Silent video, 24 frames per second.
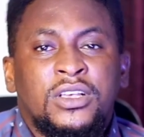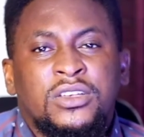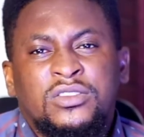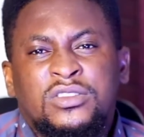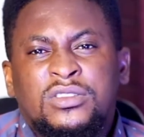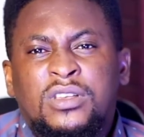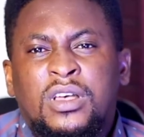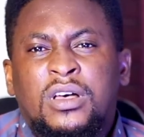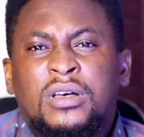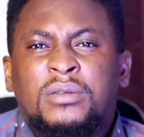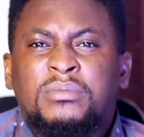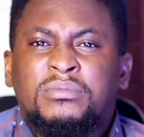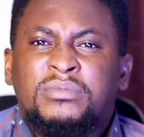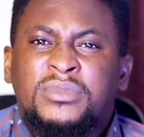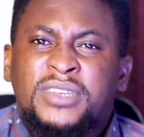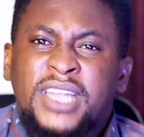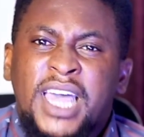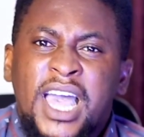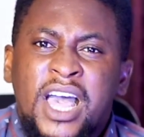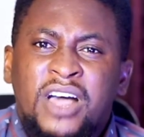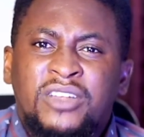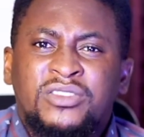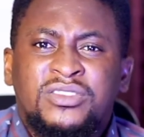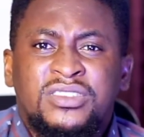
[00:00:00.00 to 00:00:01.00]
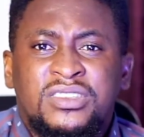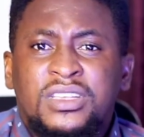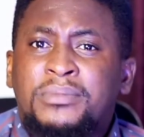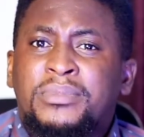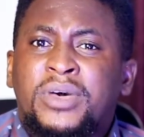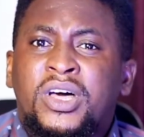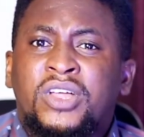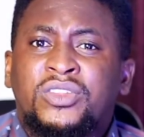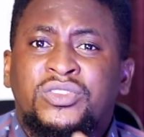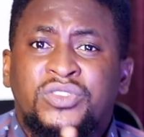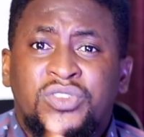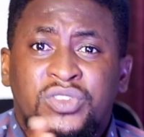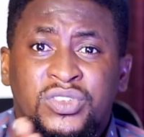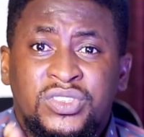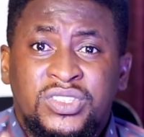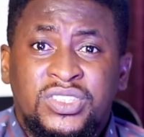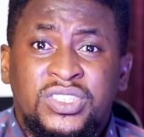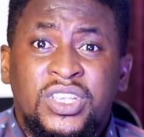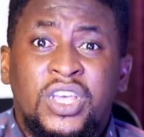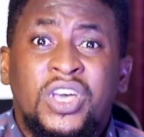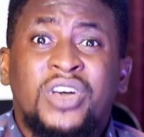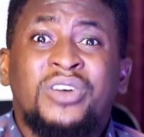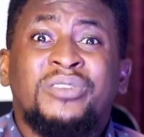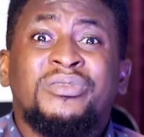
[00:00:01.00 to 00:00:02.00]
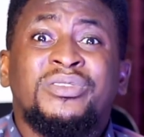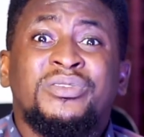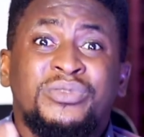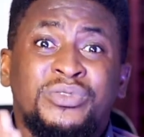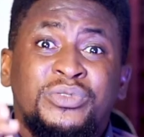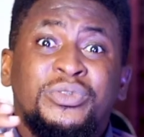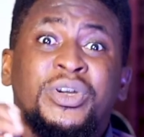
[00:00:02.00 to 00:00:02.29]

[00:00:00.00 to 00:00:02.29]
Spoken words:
some doubts about yourself,